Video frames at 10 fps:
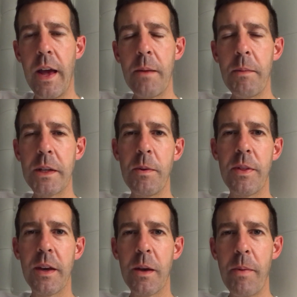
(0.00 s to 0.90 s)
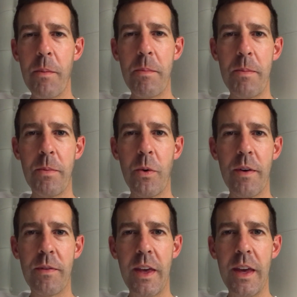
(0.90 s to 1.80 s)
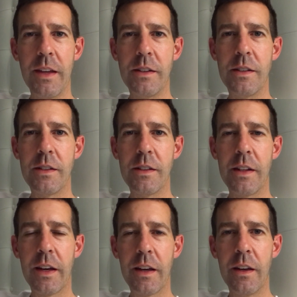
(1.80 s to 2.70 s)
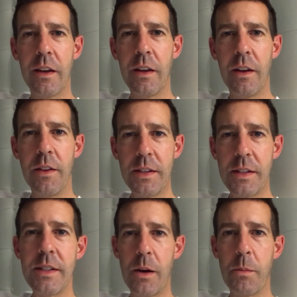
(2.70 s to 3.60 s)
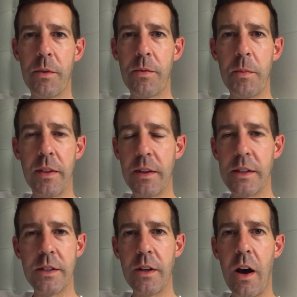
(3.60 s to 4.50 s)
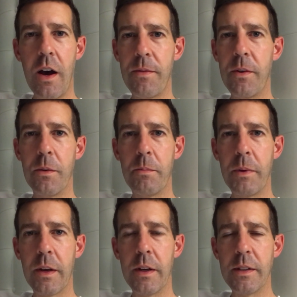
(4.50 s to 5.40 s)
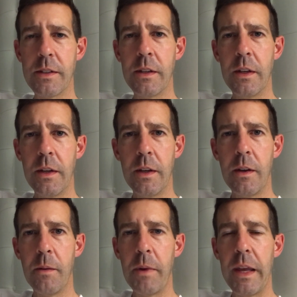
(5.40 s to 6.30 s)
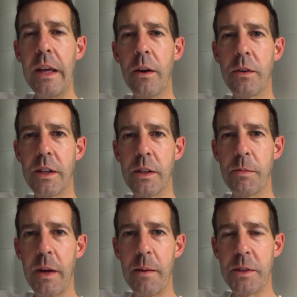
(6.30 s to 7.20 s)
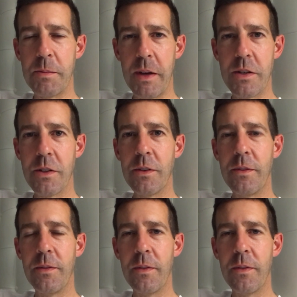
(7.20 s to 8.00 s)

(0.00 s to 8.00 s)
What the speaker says: And it makes me think about people who have kids. Like, this is terrible for me. This is awful because my ego tells me I'm special.